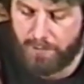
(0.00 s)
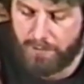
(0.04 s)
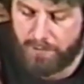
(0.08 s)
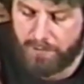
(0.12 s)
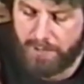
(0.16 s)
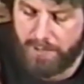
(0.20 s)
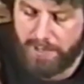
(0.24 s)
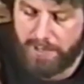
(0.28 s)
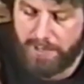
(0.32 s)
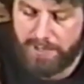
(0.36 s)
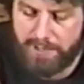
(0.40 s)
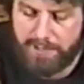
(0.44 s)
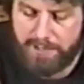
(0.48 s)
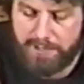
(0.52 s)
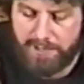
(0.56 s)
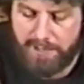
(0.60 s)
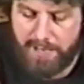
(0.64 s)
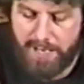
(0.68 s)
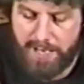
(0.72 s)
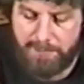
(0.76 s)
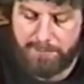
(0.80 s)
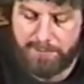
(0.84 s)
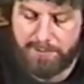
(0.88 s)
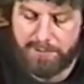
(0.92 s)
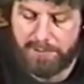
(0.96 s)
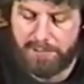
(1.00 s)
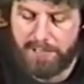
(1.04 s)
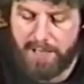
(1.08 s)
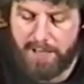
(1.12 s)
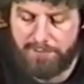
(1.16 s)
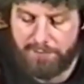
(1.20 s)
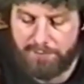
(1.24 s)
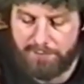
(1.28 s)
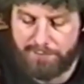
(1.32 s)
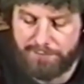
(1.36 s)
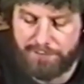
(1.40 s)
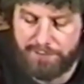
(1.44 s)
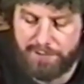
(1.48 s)
Okay? He came to
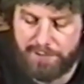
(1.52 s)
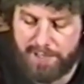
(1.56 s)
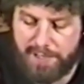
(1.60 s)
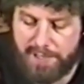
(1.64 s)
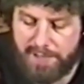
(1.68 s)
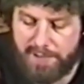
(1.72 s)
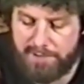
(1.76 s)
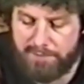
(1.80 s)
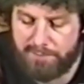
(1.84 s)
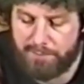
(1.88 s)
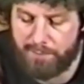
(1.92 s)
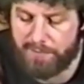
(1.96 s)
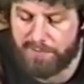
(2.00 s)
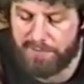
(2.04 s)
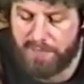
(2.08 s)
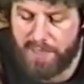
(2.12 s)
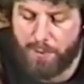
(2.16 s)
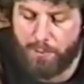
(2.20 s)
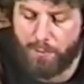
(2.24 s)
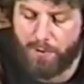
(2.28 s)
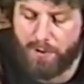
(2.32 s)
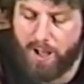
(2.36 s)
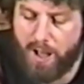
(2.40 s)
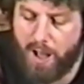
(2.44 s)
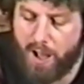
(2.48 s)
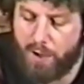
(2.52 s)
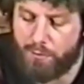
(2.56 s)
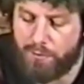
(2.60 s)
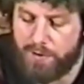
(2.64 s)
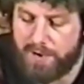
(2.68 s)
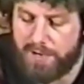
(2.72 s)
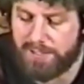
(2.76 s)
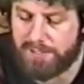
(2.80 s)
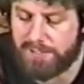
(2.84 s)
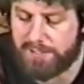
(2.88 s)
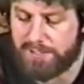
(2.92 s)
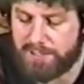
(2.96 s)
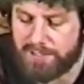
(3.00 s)
love and forgive, but they were all
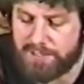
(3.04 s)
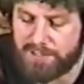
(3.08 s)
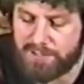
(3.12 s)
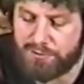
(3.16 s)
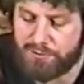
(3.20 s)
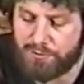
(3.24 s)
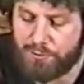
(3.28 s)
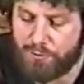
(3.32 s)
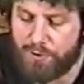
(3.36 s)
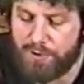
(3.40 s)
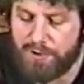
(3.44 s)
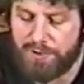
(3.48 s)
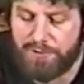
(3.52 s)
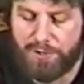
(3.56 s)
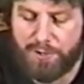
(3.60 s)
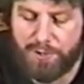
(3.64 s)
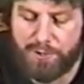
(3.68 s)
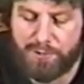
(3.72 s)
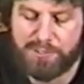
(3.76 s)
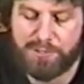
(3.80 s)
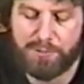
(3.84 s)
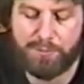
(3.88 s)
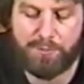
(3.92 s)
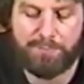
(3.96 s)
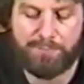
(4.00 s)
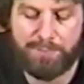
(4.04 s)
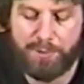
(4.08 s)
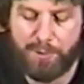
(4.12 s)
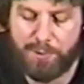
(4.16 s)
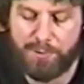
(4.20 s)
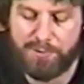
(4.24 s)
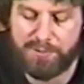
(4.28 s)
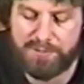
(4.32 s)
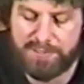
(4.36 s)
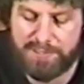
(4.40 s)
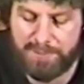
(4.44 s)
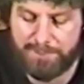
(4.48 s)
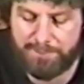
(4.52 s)
ready to destroy those who
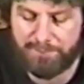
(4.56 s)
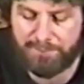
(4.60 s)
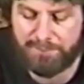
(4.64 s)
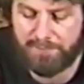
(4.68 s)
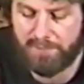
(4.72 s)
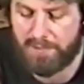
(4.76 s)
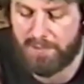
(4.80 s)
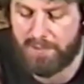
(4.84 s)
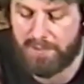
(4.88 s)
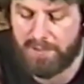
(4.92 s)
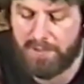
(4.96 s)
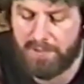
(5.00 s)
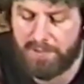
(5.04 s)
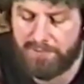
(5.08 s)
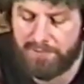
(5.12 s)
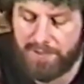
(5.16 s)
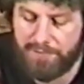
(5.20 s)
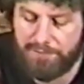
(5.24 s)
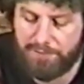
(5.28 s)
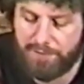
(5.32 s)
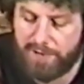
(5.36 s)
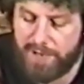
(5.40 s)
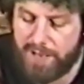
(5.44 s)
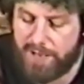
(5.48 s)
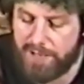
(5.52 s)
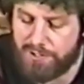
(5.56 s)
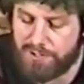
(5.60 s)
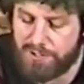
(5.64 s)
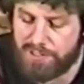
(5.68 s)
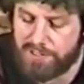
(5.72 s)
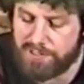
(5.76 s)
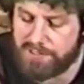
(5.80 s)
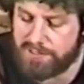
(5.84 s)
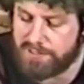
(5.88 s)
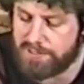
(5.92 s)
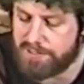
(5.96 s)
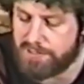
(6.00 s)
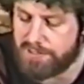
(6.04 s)
opposed them. They forgot
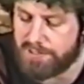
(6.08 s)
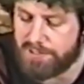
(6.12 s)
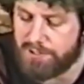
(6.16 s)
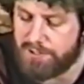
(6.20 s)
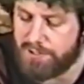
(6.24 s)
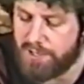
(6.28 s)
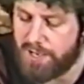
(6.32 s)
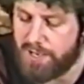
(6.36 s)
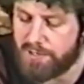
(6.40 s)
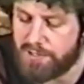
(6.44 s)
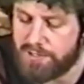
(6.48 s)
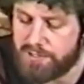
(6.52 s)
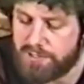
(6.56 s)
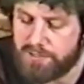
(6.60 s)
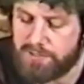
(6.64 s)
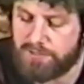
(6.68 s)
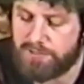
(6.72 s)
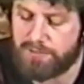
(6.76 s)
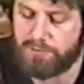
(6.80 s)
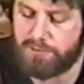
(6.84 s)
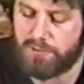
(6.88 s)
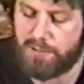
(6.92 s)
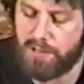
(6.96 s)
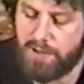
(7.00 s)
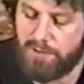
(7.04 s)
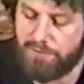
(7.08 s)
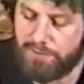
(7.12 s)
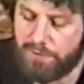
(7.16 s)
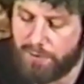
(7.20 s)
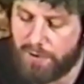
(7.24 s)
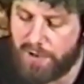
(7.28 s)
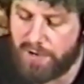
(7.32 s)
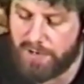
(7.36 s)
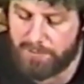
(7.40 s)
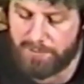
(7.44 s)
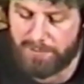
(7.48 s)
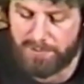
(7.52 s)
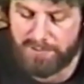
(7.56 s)
Jesus' injunction to love
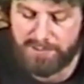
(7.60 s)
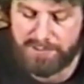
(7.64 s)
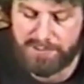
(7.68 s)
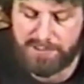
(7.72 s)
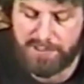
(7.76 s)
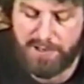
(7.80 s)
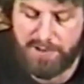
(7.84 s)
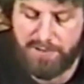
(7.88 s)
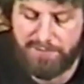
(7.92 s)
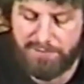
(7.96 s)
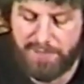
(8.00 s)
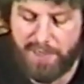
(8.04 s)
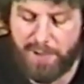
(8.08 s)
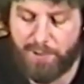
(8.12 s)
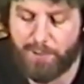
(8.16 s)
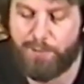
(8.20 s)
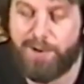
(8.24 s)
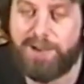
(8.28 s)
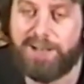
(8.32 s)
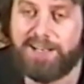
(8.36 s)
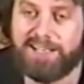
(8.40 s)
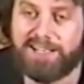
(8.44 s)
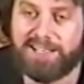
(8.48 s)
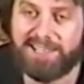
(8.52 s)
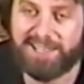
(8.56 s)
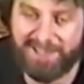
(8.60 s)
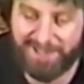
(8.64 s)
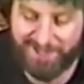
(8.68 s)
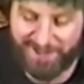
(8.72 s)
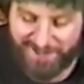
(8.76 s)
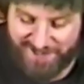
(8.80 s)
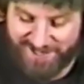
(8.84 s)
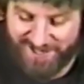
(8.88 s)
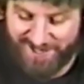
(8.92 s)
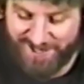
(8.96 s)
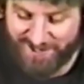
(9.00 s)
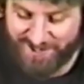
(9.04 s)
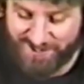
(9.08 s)
their enemies. They were ready to
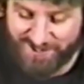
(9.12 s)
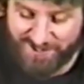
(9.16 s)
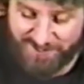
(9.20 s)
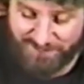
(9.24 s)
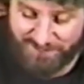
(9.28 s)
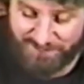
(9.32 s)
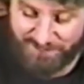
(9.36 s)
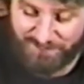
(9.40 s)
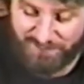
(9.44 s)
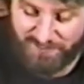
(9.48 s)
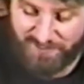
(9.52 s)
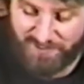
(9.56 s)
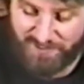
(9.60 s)
kill theirs.